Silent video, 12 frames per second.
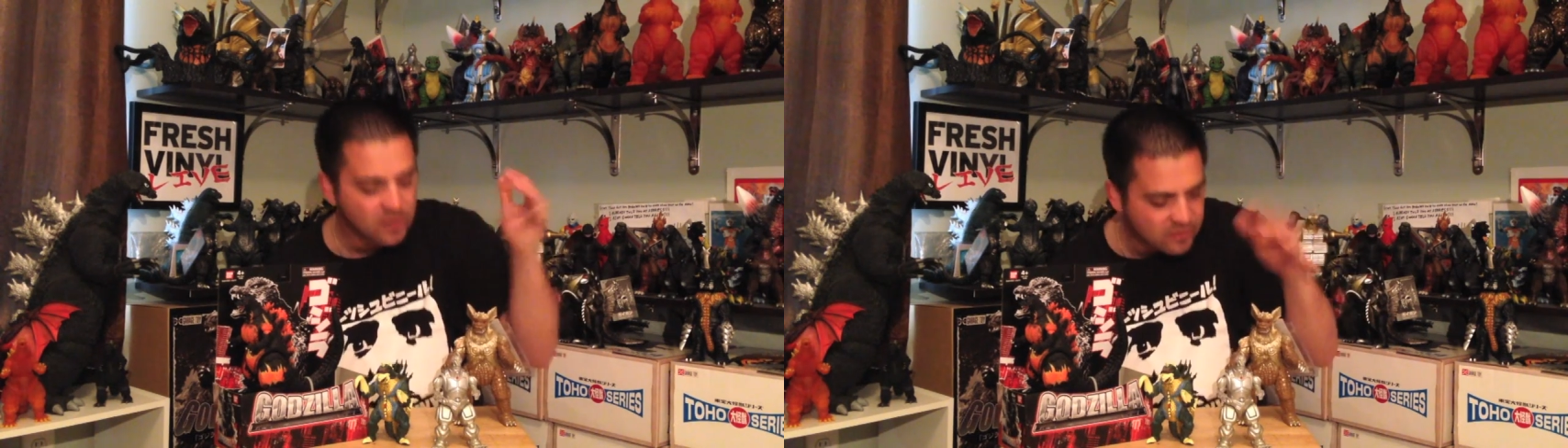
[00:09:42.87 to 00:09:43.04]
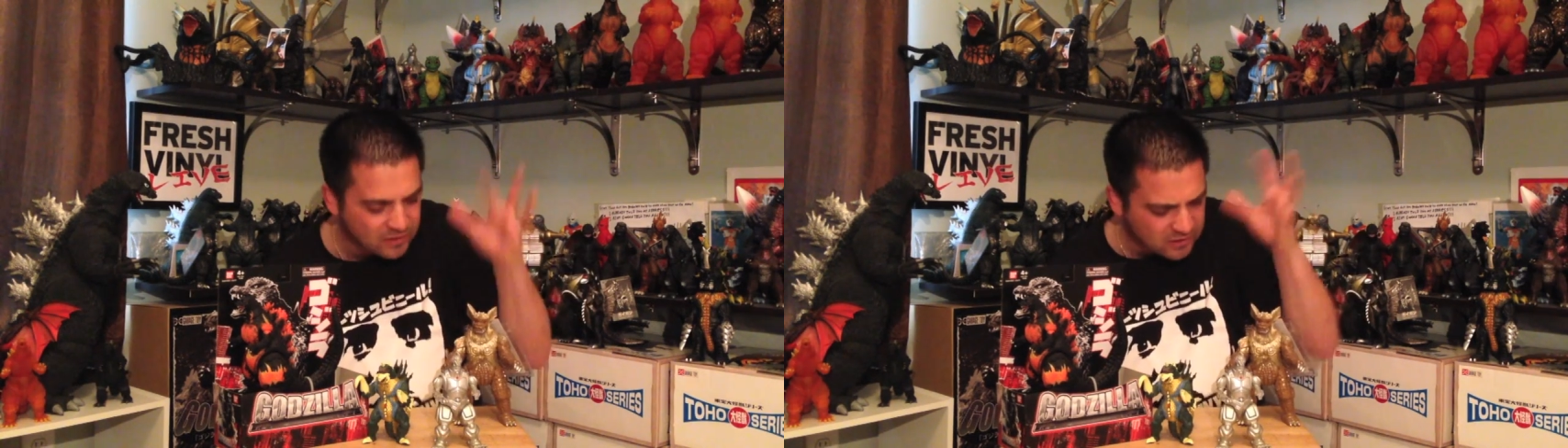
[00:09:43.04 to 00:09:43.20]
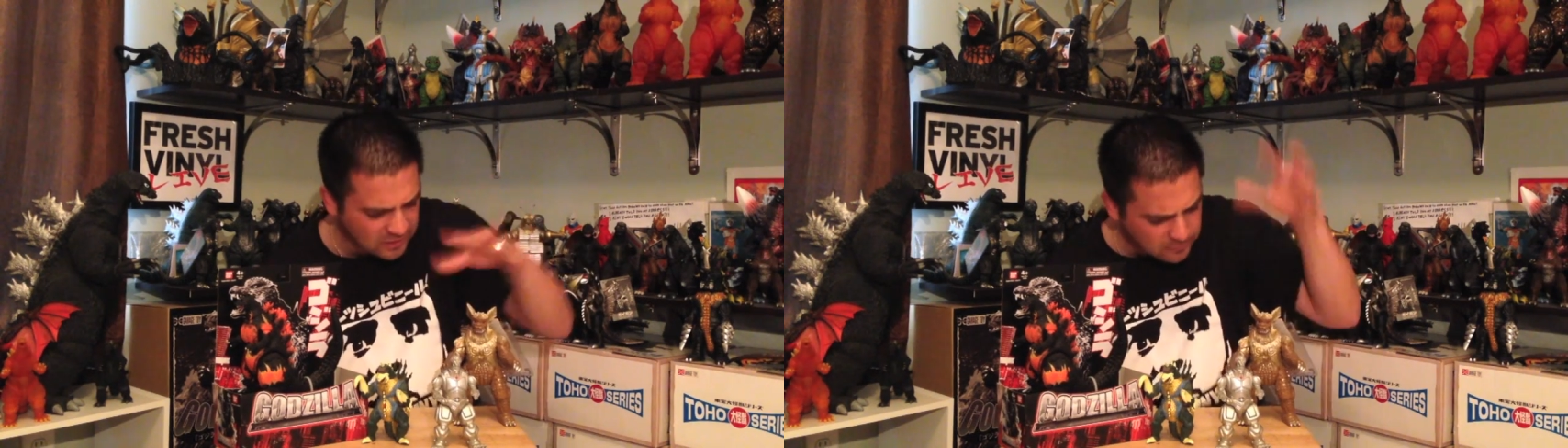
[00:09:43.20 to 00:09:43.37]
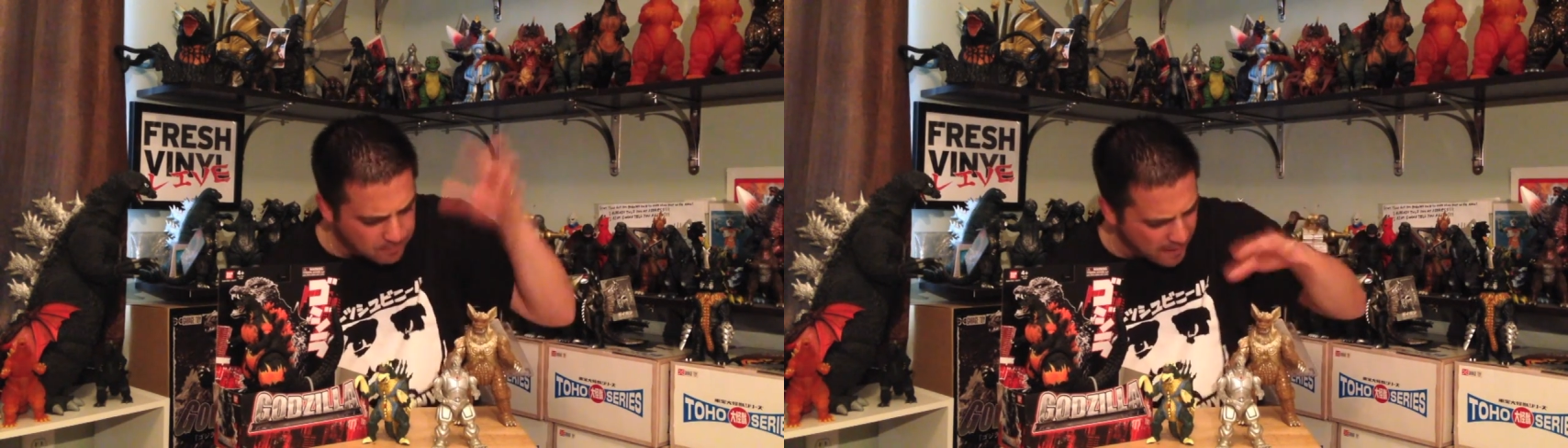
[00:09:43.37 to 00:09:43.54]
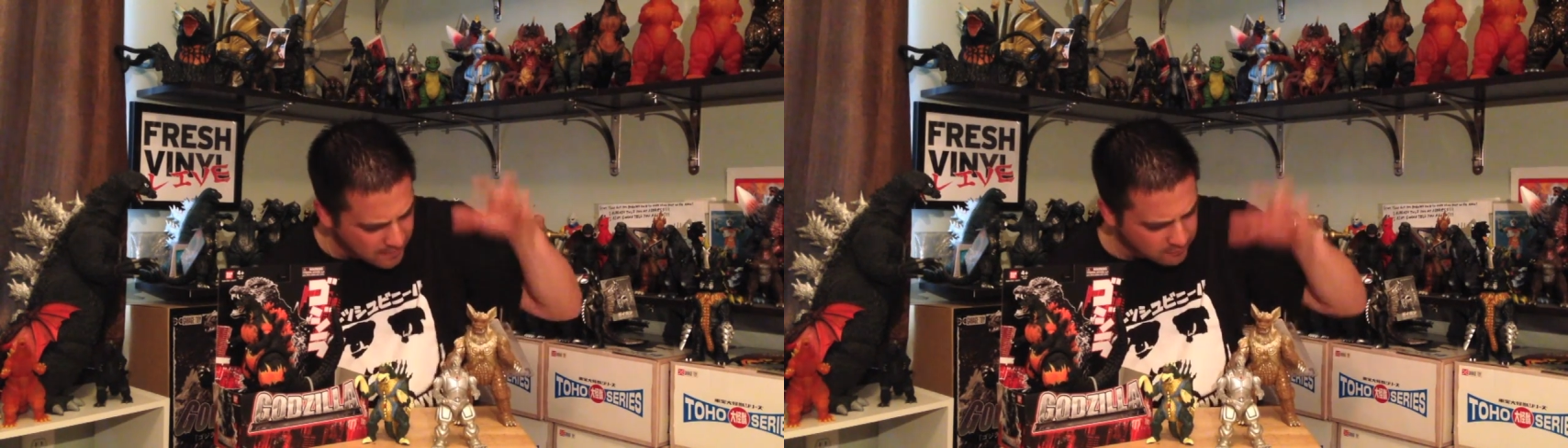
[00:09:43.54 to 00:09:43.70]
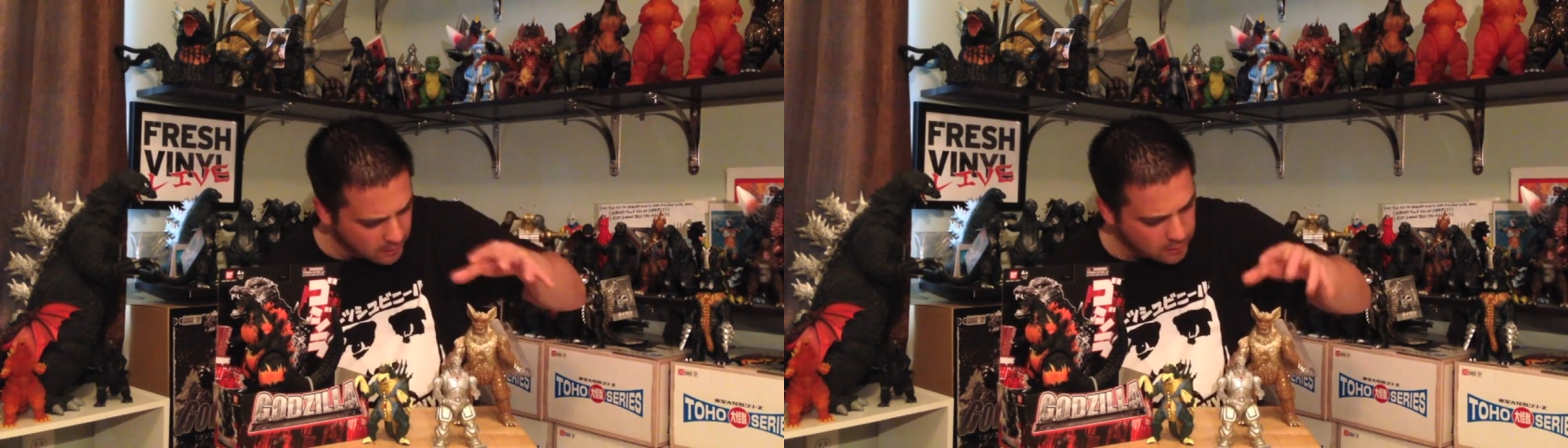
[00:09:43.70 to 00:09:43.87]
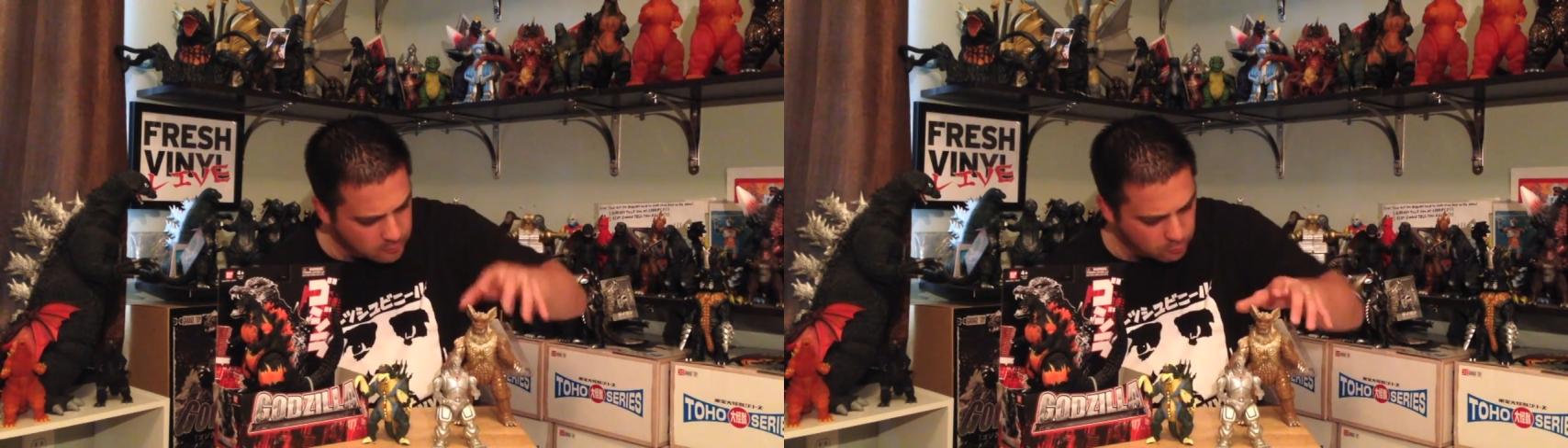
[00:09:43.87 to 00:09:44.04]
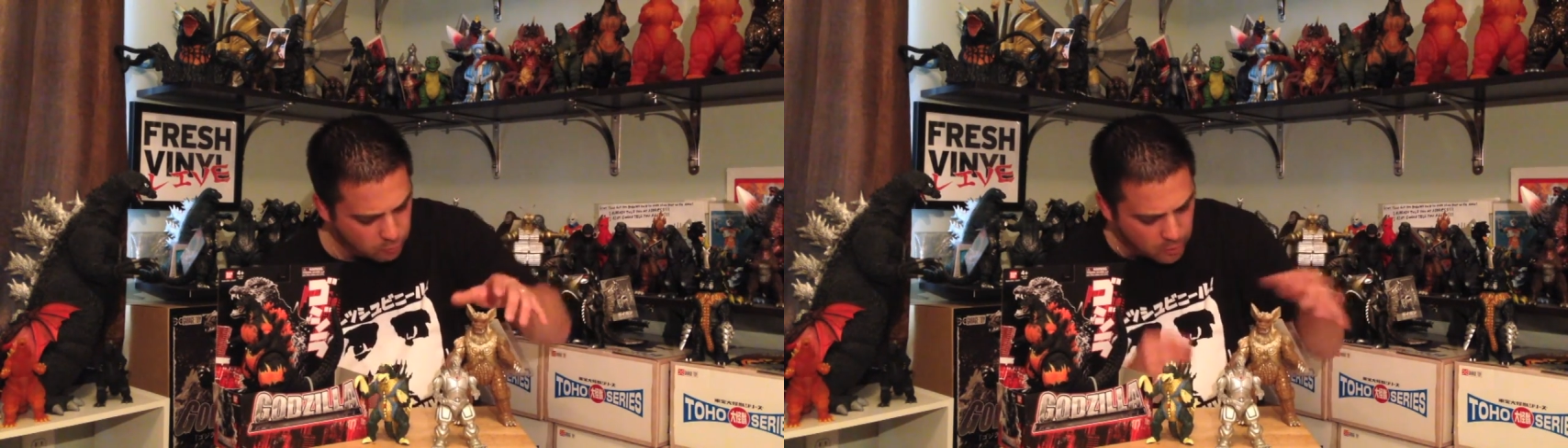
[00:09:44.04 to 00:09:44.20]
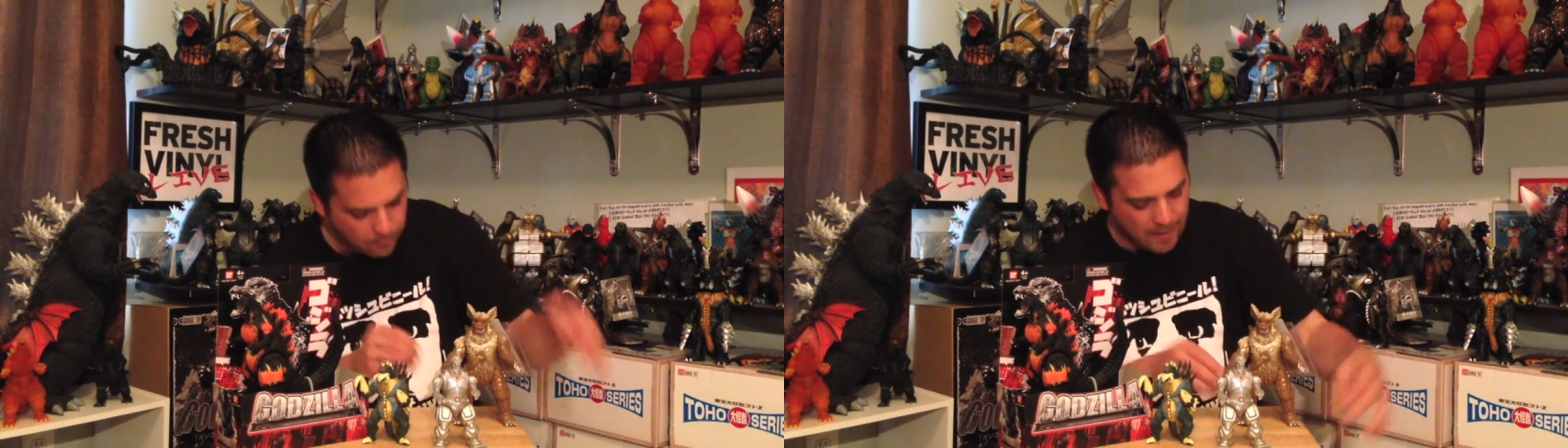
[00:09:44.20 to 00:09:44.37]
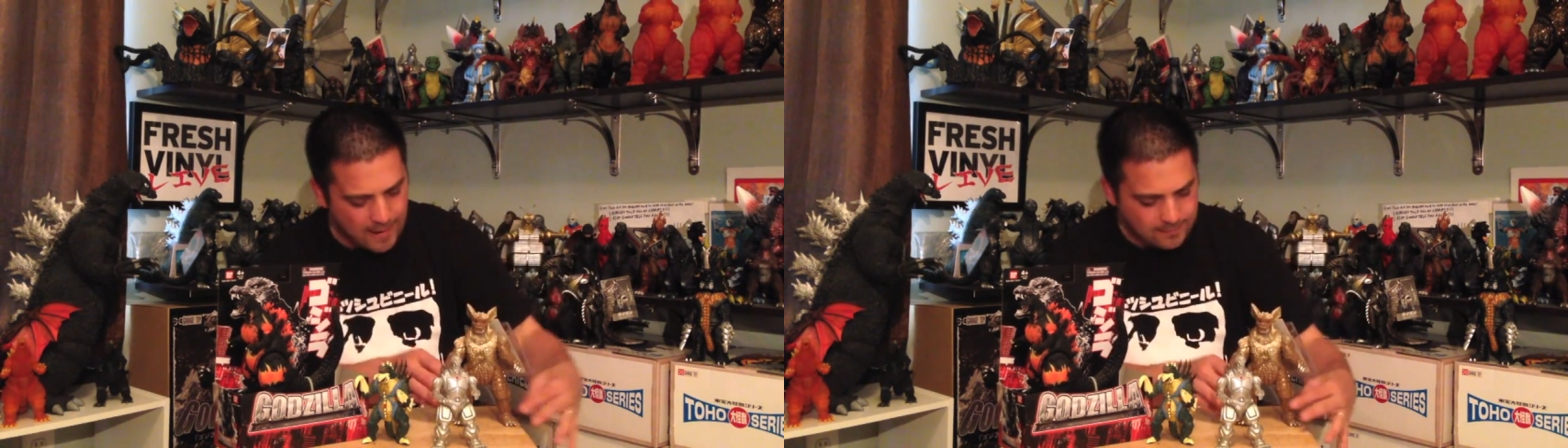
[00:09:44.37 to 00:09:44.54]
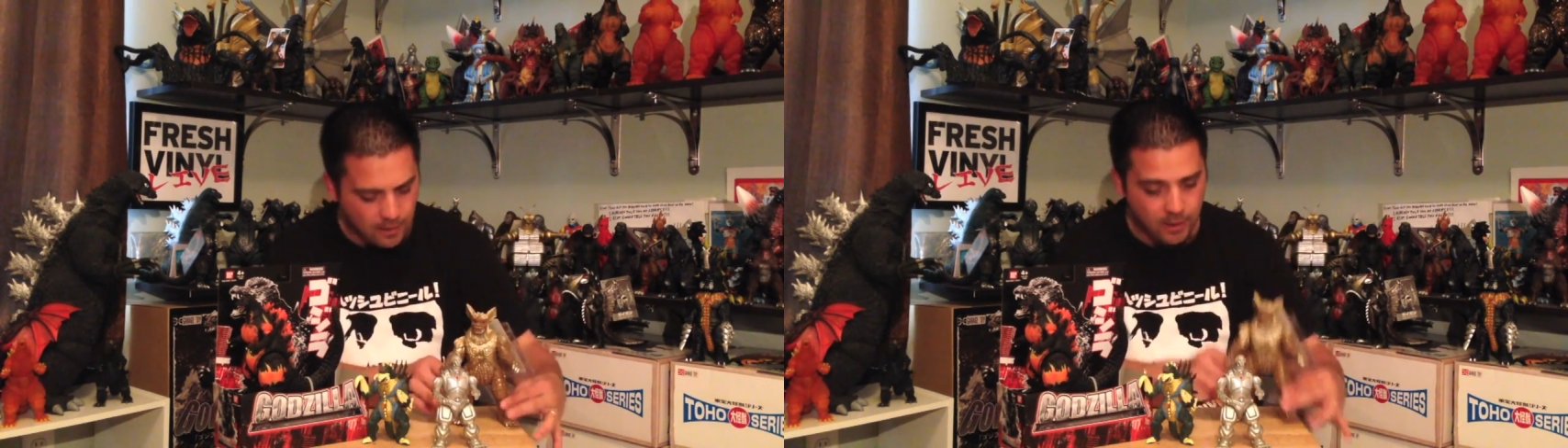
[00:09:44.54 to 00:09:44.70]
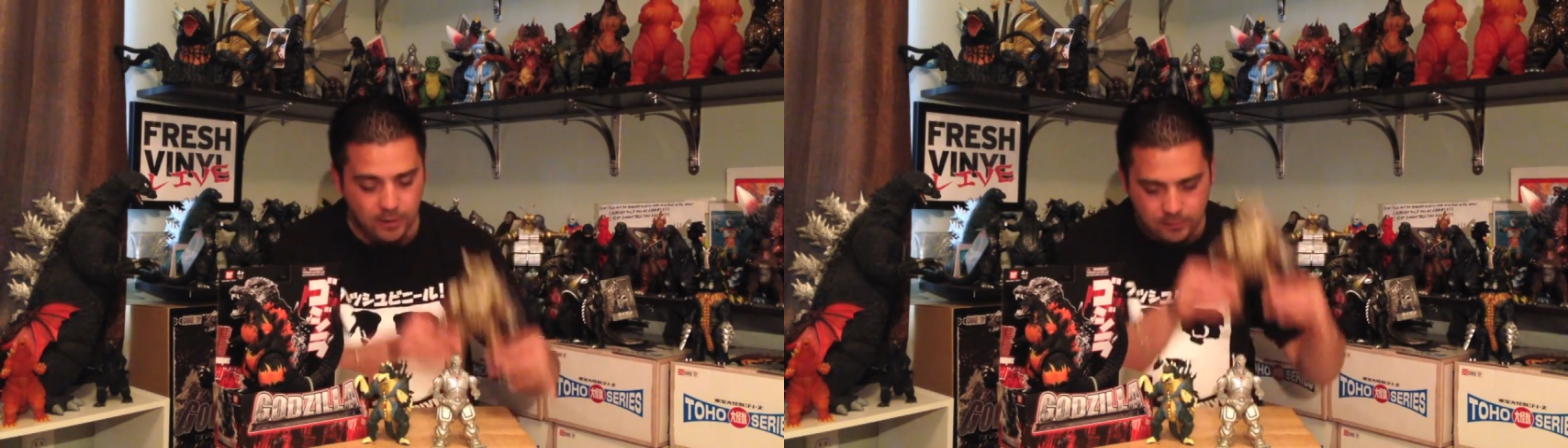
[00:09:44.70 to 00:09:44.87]
This is Bandai. The real
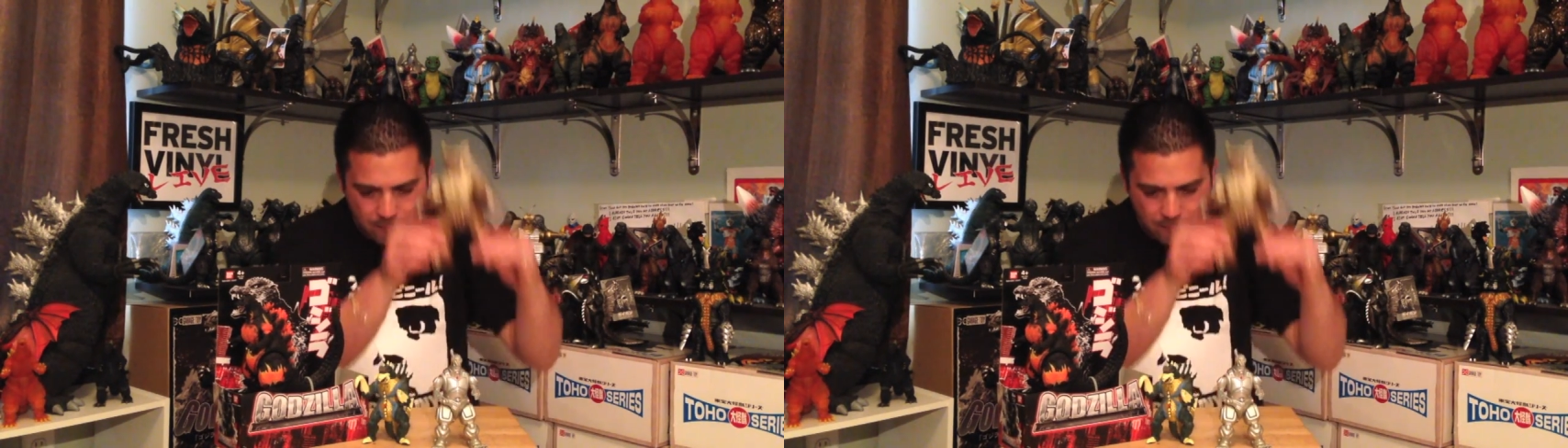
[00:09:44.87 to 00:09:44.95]
Bandai